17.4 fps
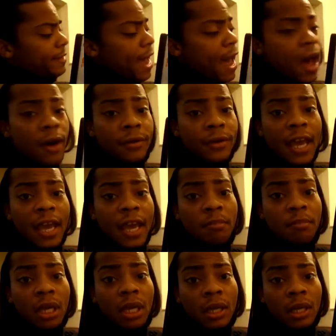down
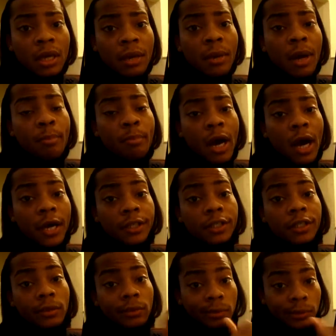and medium
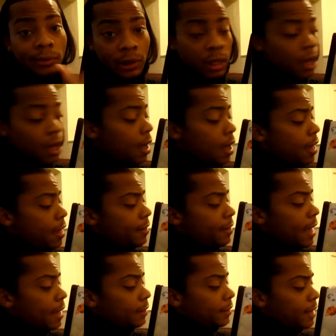punch.
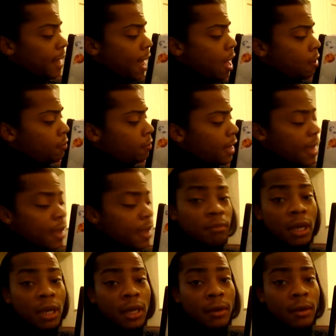That down
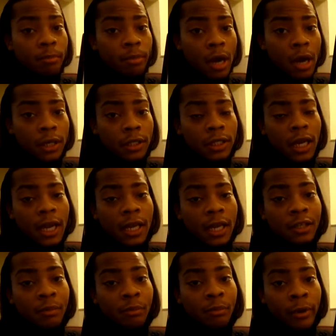and medium punch
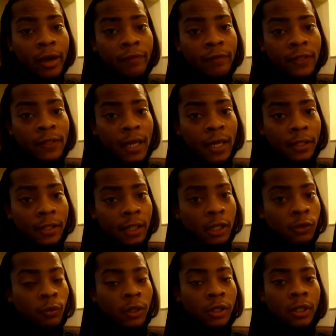into Brave
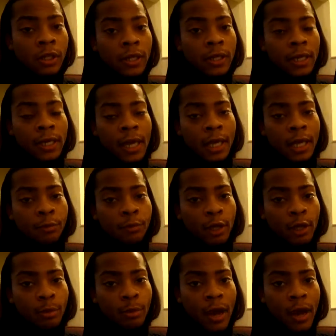Dance is what's going to
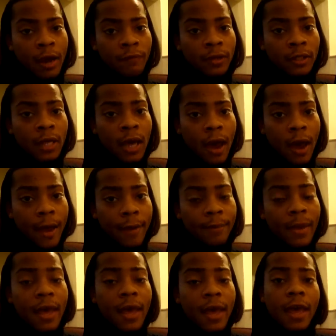catch people every
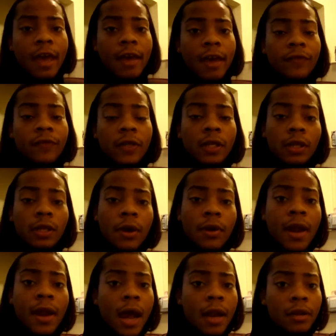time. If you can
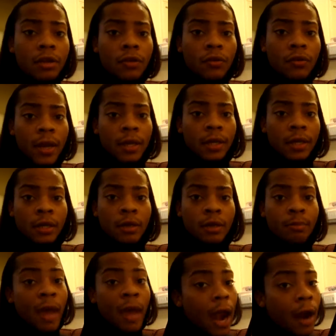learn how to create a
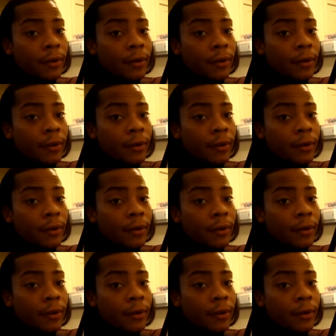good